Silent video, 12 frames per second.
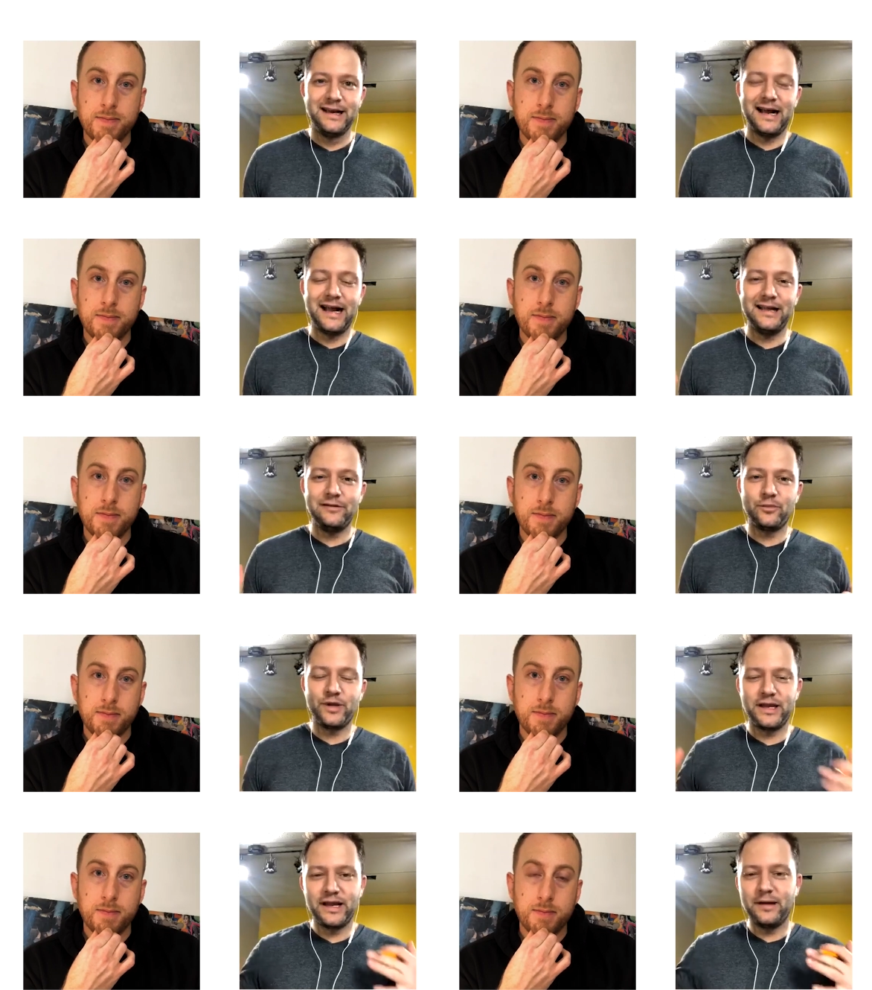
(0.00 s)
Speaker 1: I either
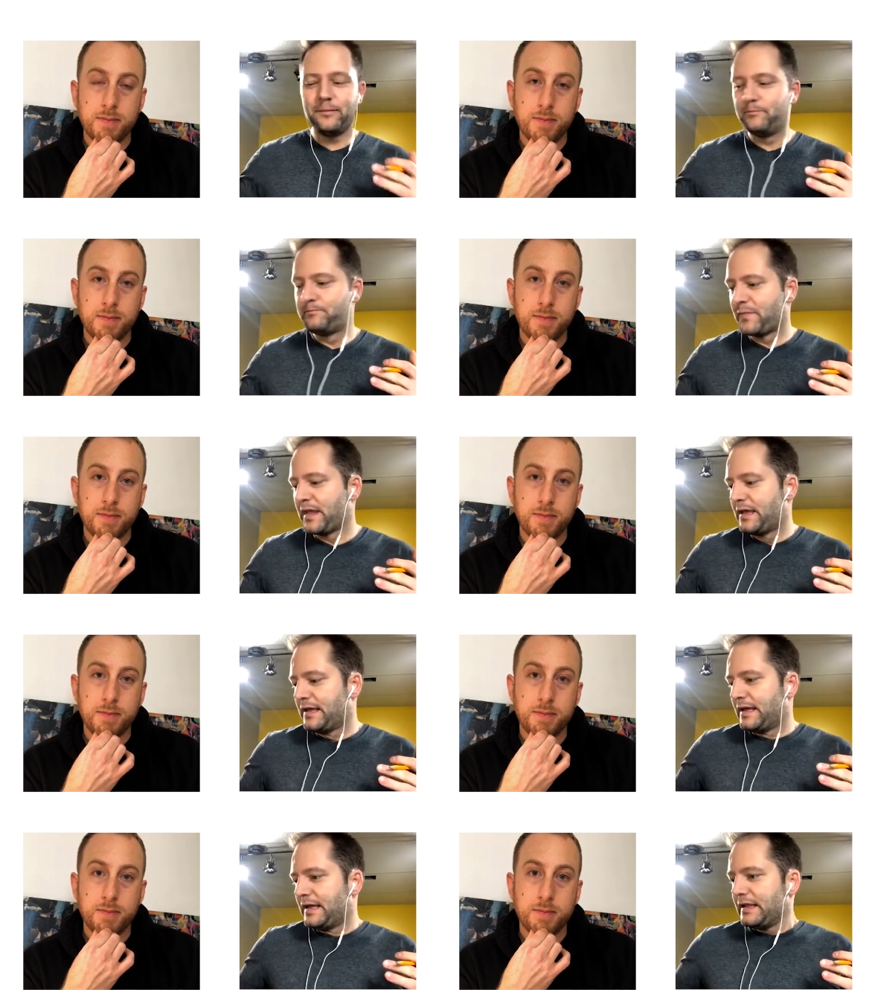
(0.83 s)
become
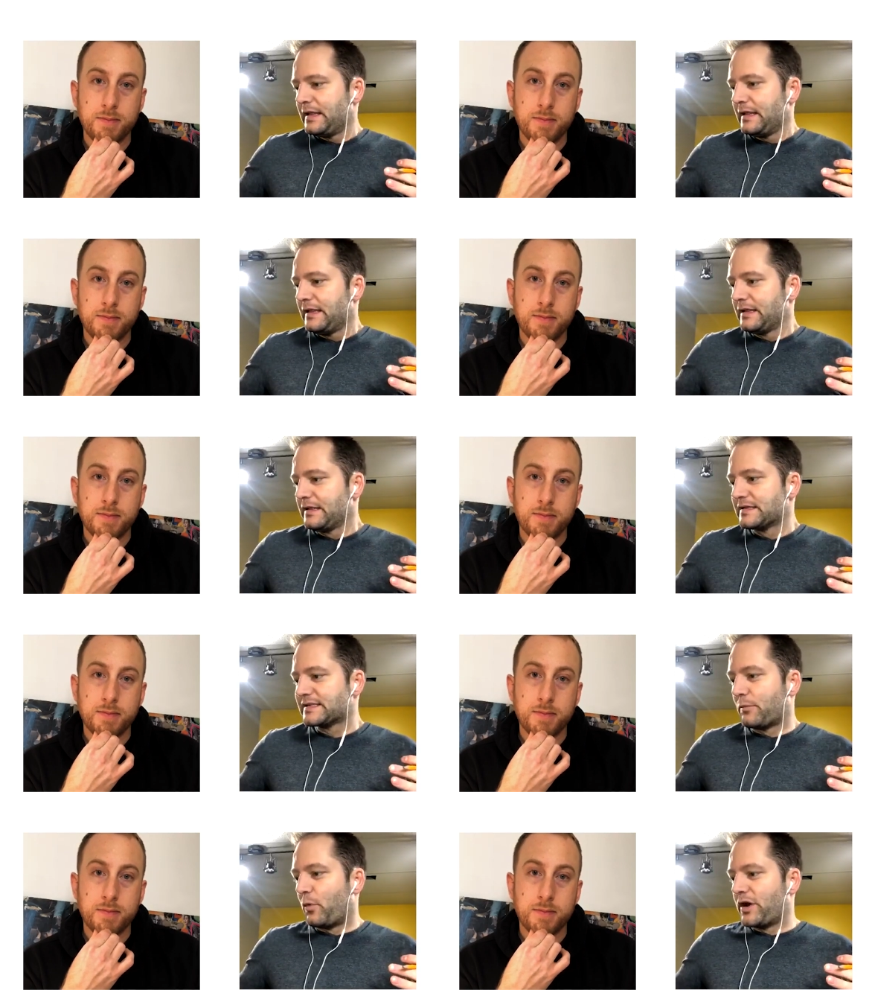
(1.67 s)

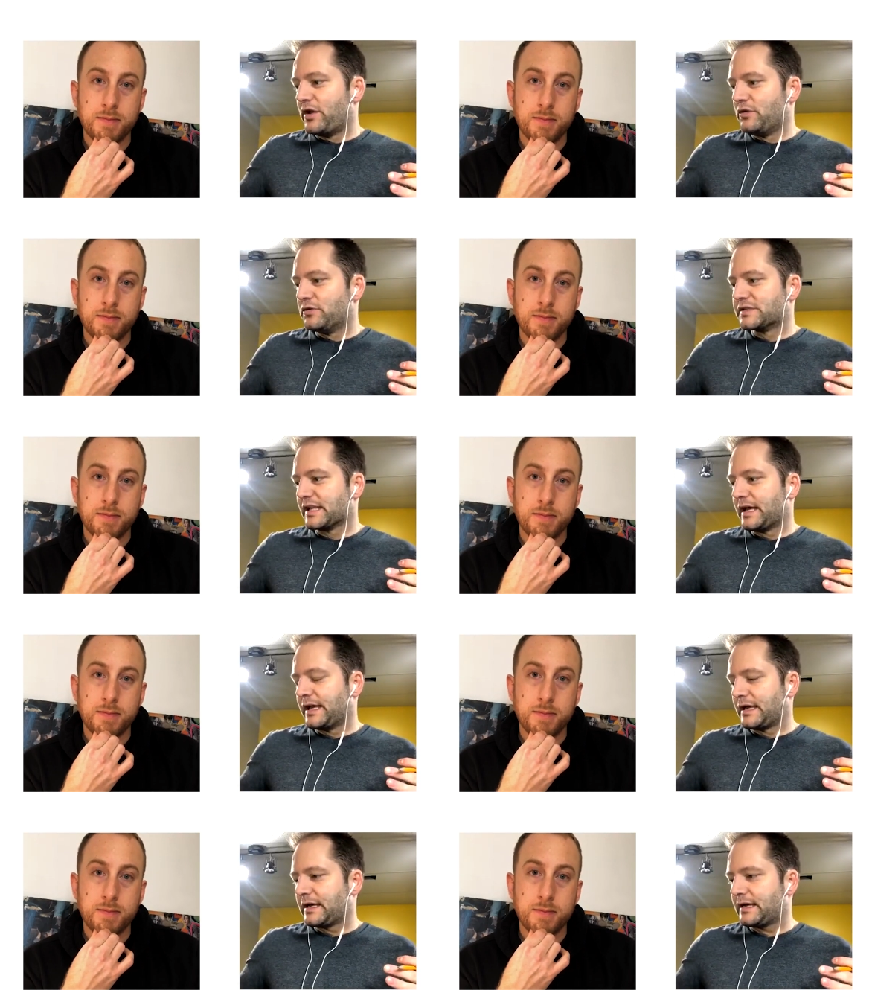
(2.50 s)
someone who's
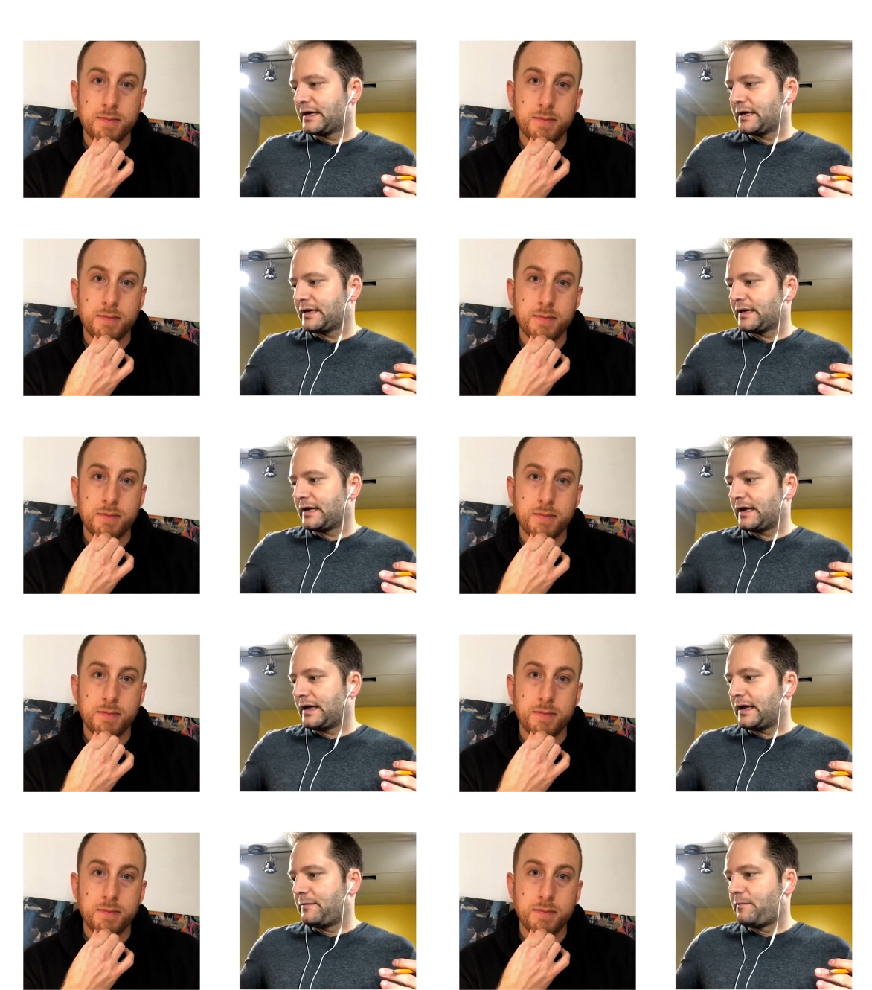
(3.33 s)
like
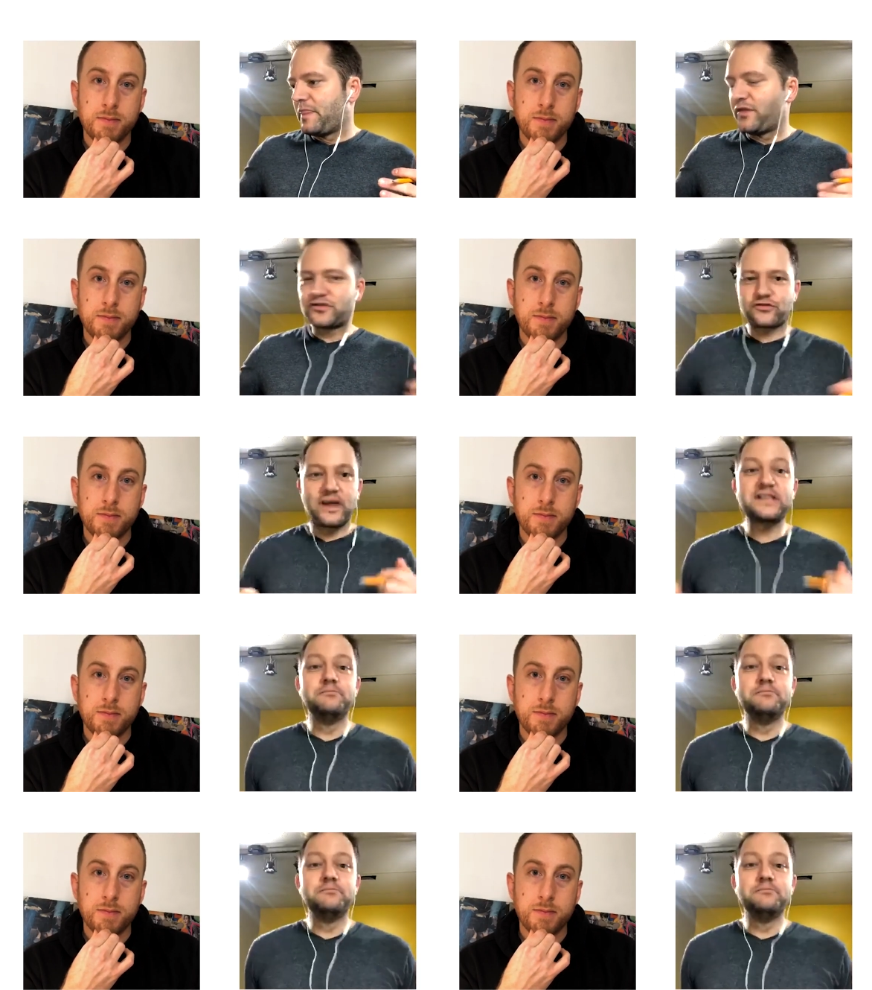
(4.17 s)
um, the stress